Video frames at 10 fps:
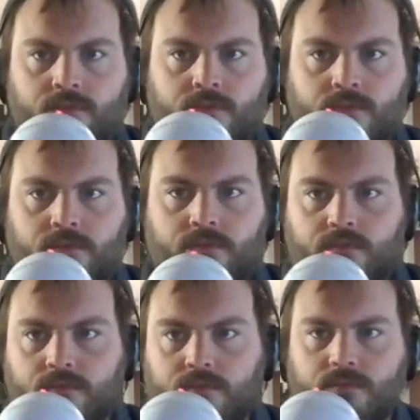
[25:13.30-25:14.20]

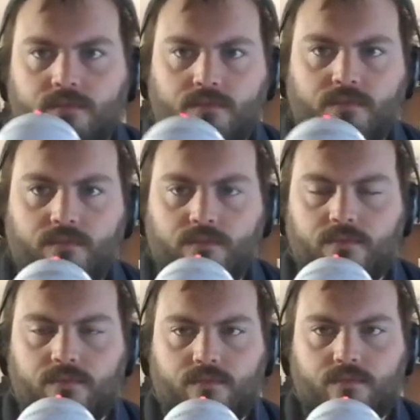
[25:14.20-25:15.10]

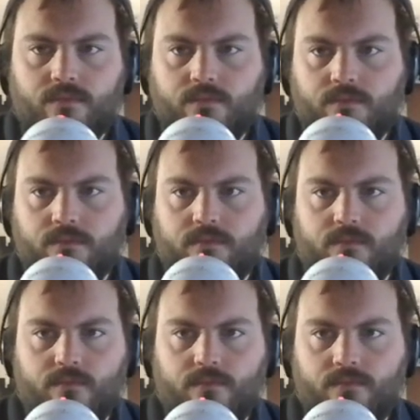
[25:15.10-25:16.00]

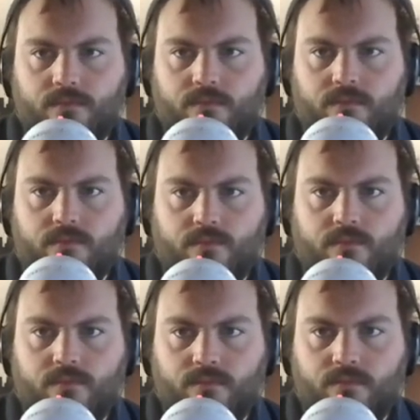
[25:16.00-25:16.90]

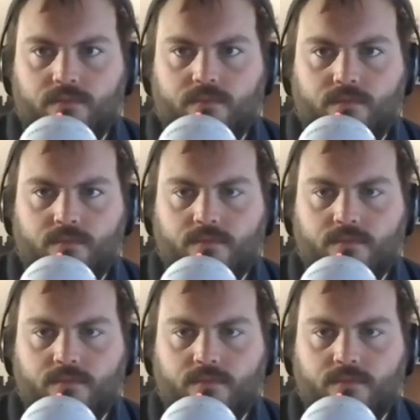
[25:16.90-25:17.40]
This person isn't speaking.